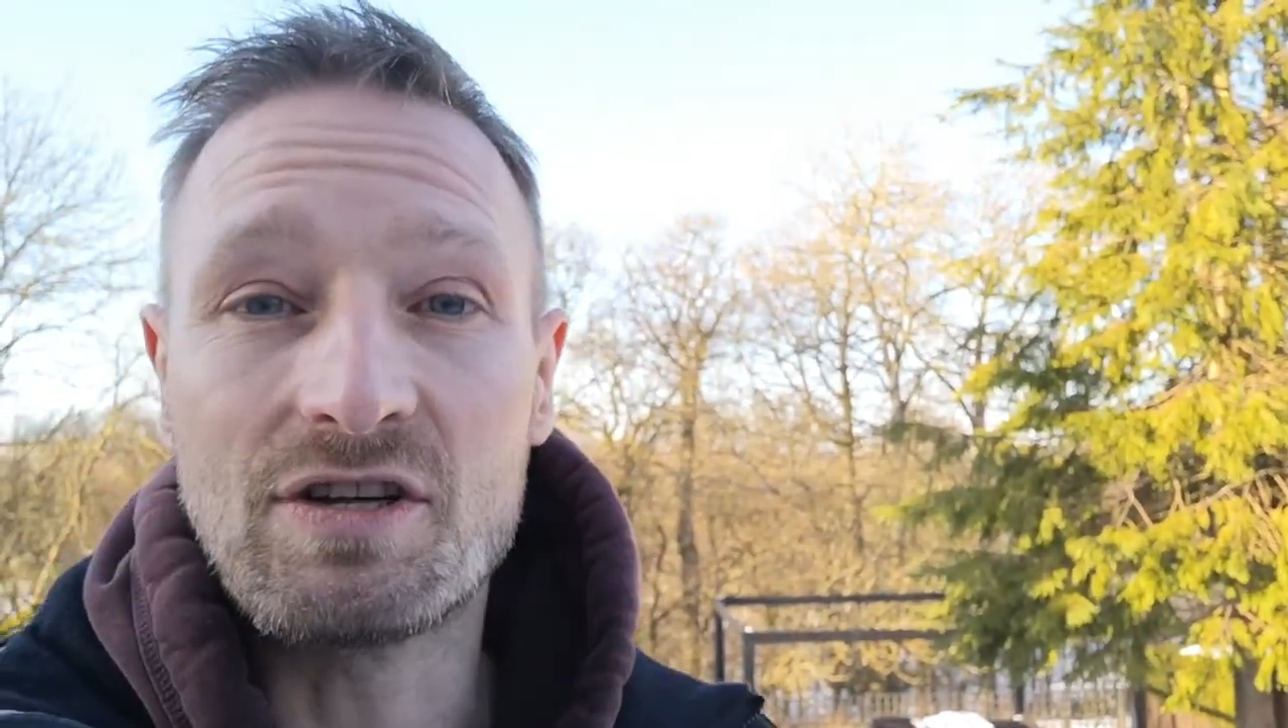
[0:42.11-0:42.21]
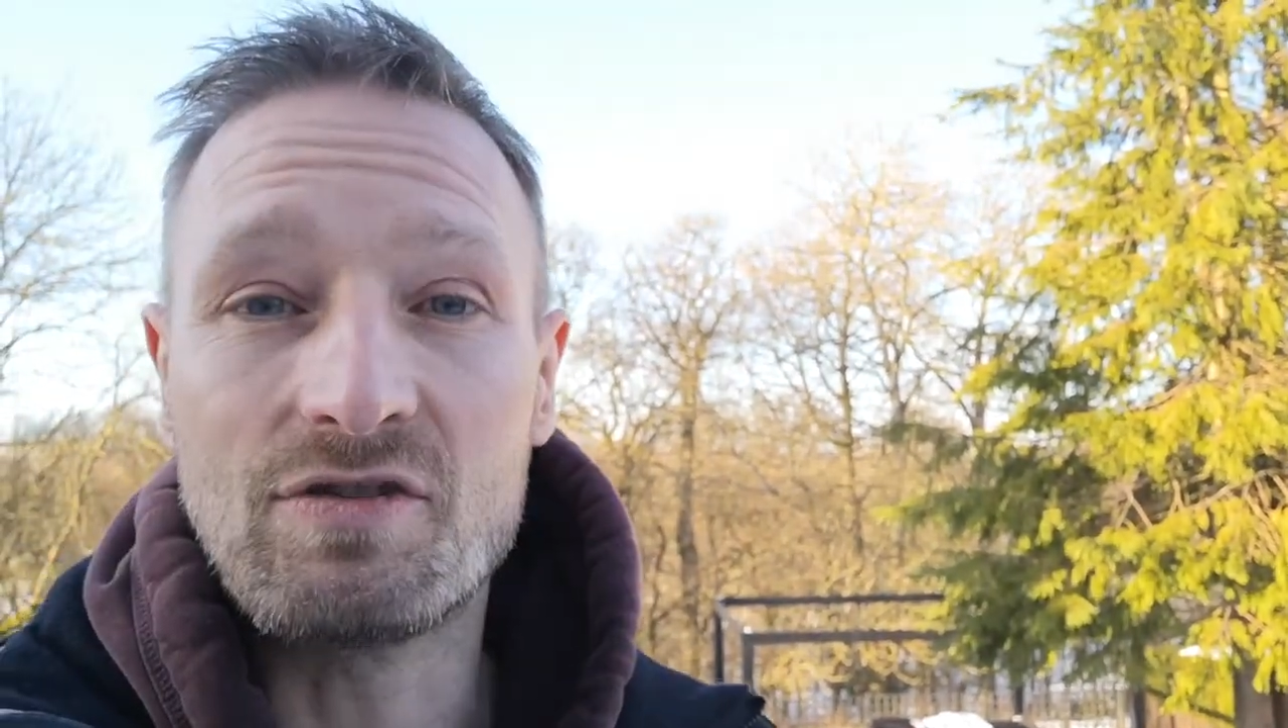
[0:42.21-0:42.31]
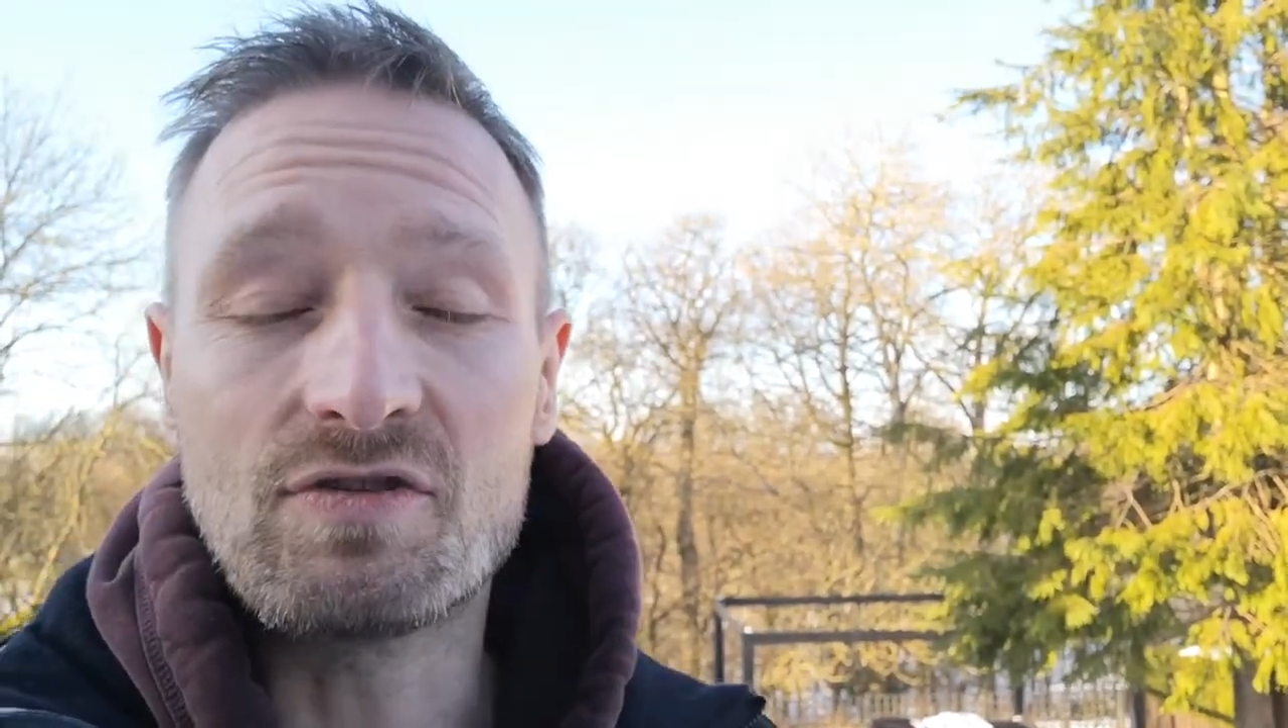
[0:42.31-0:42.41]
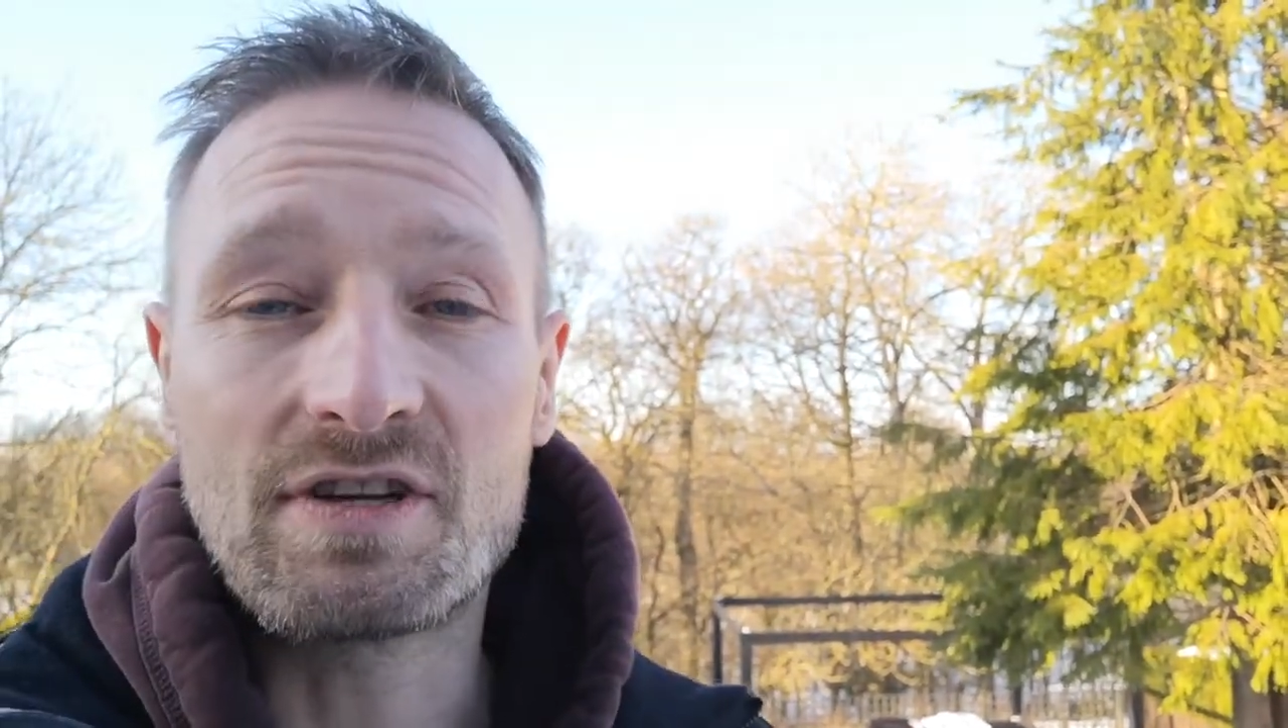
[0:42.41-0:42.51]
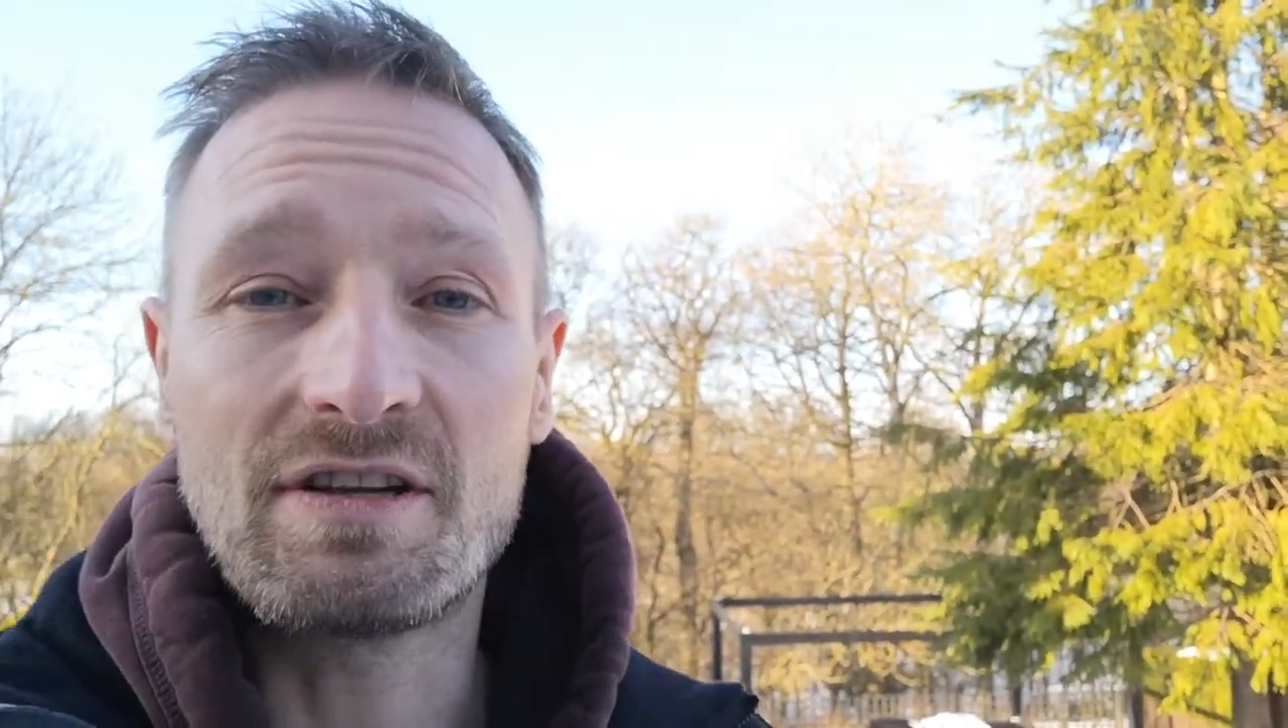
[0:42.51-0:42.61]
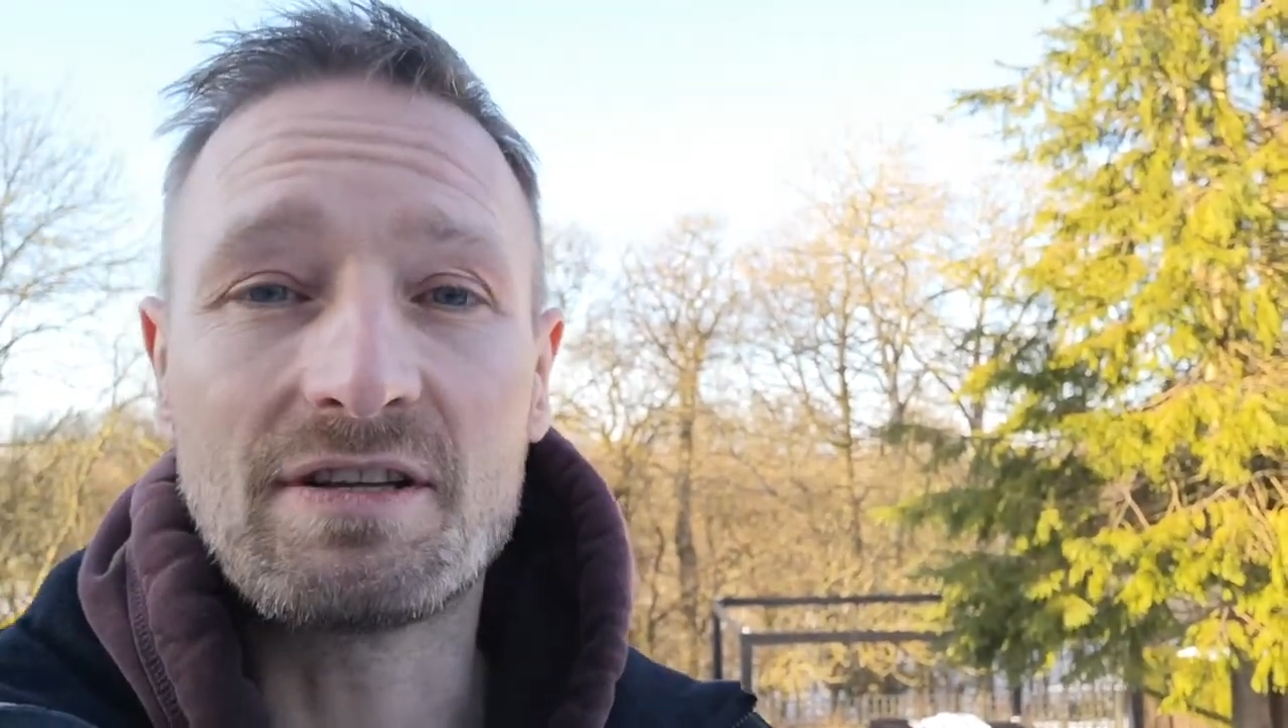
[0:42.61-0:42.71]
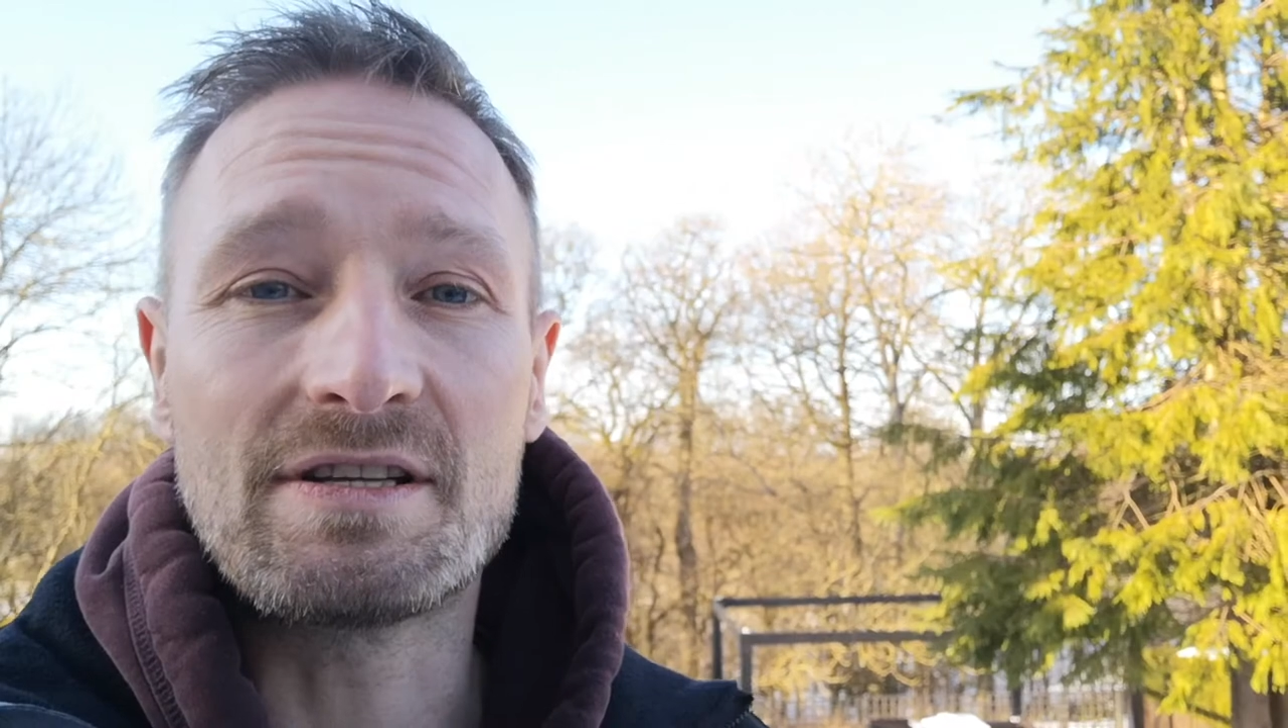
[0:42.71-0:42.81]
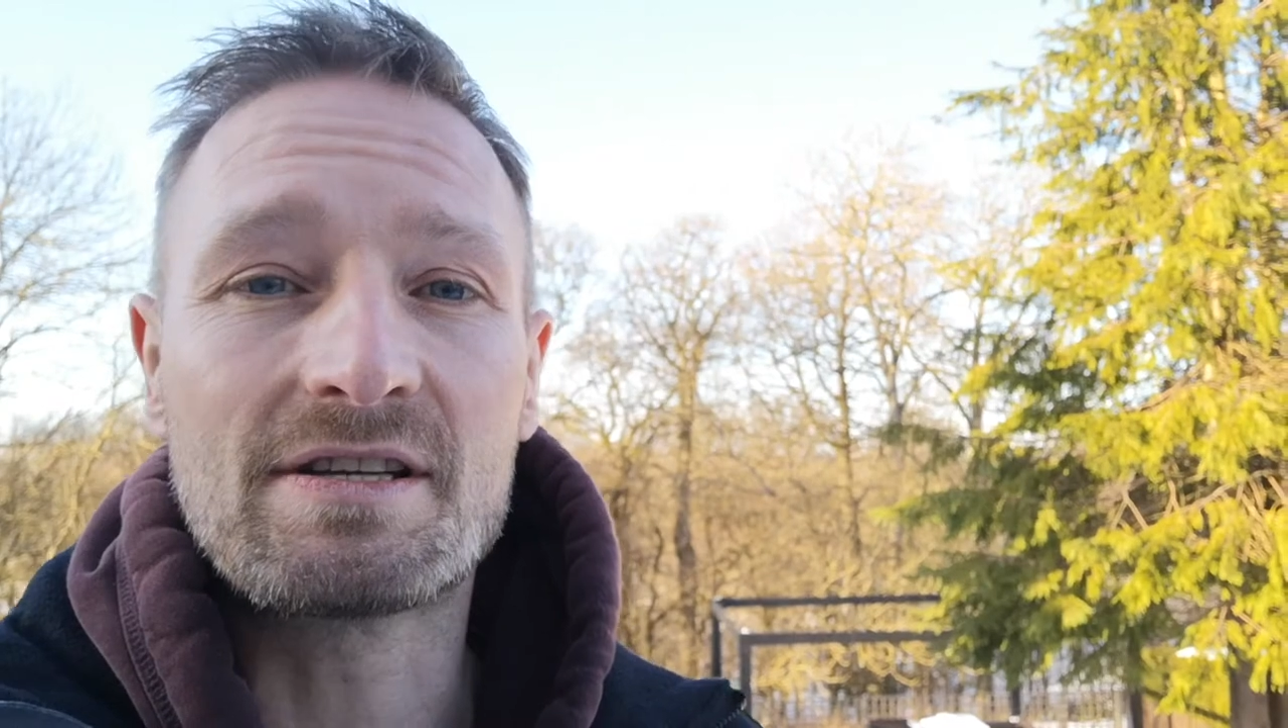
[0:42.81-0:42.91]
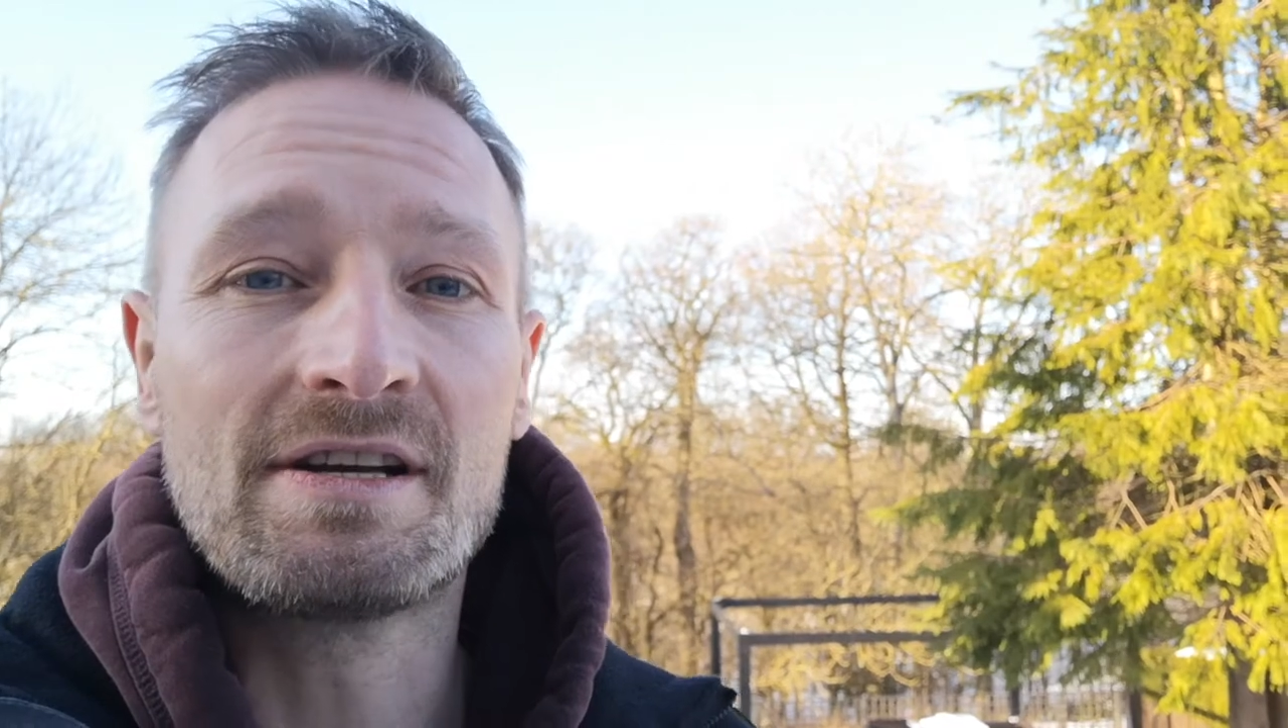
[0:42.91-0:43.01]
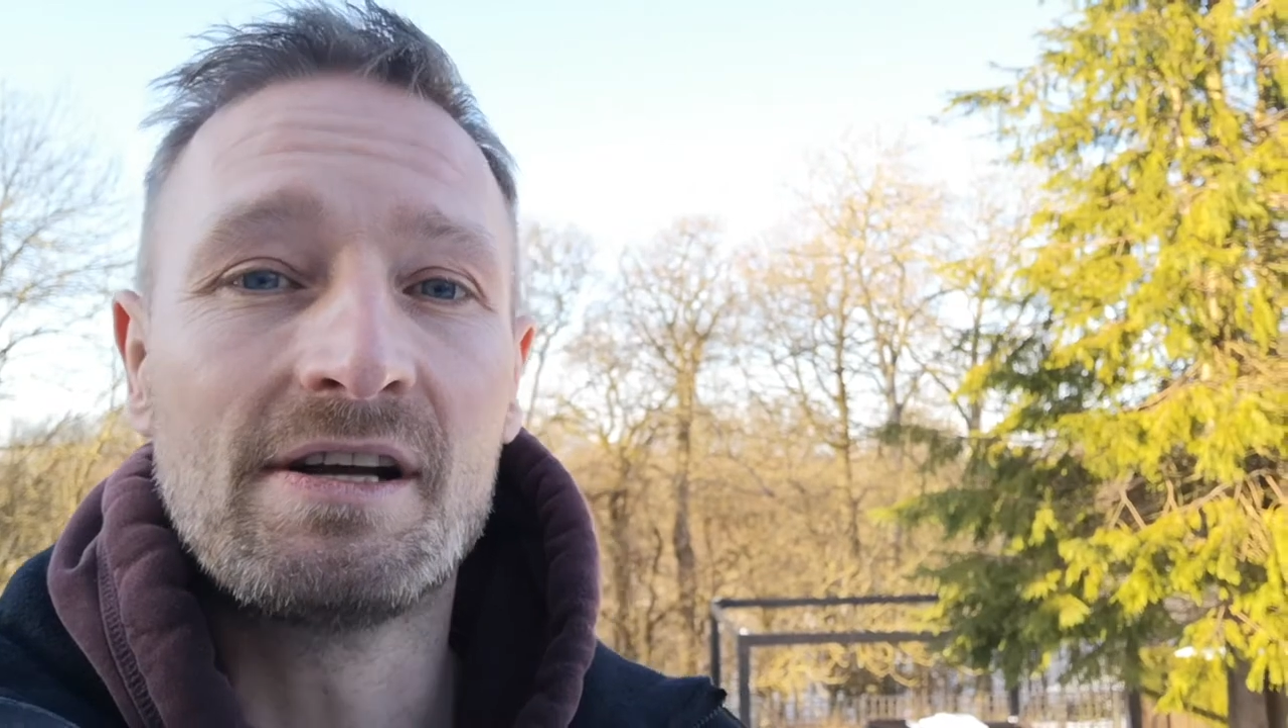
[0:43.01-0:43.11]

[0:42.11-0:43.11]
in New Zealand.